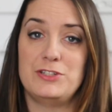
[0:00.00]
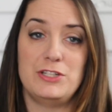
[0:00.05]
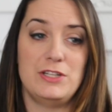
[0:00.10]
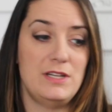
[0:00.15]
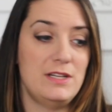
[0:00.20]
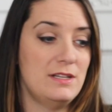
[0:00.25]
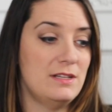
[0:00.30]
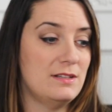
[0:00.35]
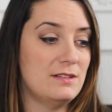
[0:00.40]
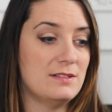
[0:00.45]

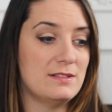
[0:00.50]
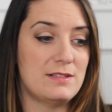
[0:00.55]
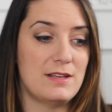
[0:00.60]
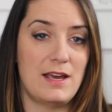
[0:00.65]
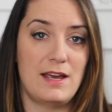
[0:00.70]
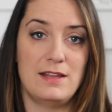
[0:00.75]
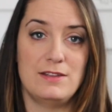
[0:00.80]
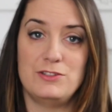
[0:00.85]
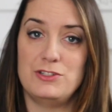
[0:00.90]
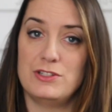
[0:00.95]
she
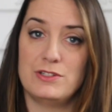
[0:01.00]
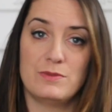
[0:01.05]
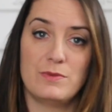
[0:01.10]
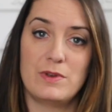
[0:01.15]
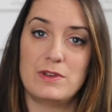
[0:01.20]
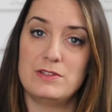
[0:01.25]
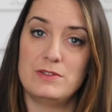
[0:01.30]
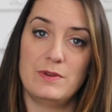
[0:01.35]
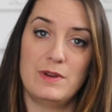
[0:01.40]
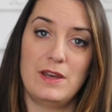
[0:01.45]
decides she doesn't
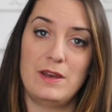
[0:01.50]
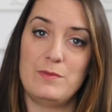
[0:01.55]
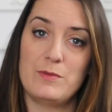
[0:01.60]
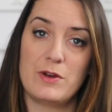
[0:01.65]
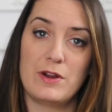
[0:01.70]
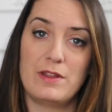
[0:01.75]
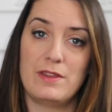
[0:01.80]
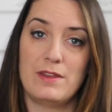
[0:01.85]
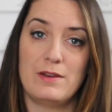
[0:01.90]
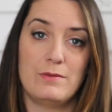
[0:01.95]
want to do it
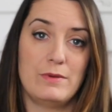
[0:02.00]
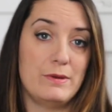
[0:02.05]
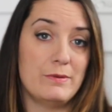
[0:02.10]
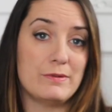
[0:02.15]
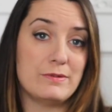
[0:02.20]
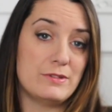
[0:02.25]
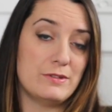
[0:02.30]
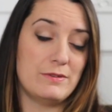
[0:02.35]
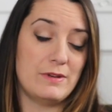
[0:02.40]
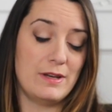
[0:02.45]
anymore, then we
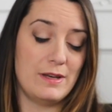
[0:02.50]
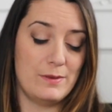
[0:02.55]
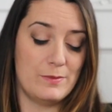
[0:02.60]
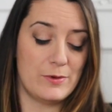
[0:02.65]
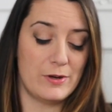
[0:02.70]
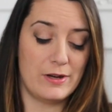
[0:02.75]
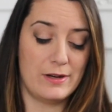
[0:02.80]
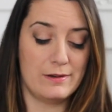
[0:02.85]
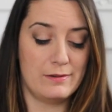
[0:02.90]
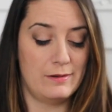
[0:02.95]
won't do it
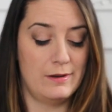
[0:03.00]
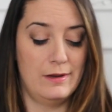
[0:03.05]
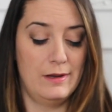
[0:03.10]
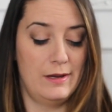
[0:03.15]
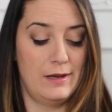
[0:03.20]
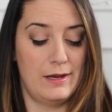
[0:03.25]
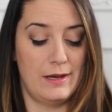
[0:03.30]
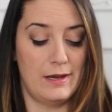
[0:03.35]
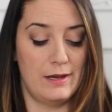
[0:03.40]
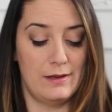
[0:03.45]
anymore,
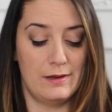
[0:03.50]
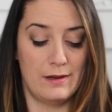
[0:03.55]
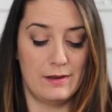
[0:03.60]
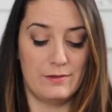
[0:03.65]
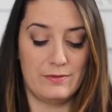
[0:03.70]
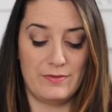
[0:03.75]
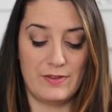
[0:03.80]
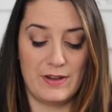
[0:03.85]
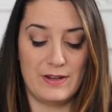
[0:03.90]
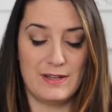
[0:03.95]
and
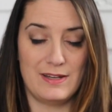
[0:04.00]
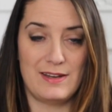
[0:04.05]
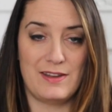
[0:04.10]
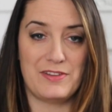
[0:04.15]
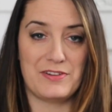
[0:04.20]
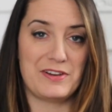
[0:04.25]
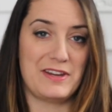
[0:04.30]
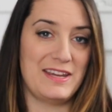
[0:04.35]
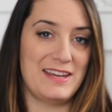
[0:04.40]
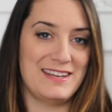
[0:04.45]
I'll find
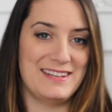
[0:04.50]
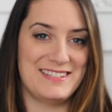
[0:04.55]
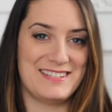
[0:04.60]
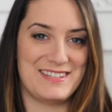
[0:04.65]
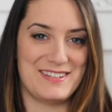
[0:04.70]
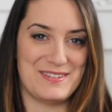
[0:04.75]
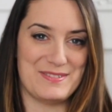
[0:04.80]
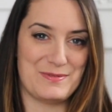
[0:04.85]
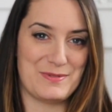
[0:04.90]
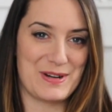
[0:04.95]
another kid
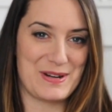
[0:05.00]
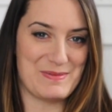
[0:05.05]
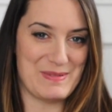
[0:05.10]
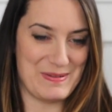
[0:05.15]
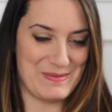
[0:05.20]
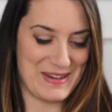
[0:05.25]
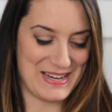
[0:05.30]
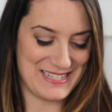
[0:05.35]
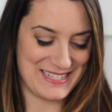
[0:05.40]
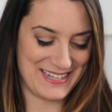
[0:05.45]
to work my
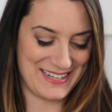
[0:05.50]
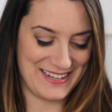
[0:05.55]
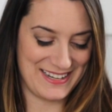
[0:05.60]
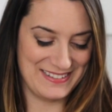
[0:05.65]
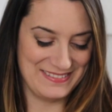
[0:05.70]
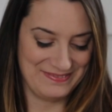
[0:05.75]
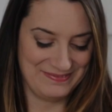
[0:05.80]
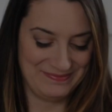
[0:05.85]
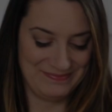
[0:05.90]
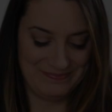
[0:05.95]
magic
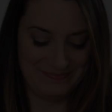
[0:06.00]
on.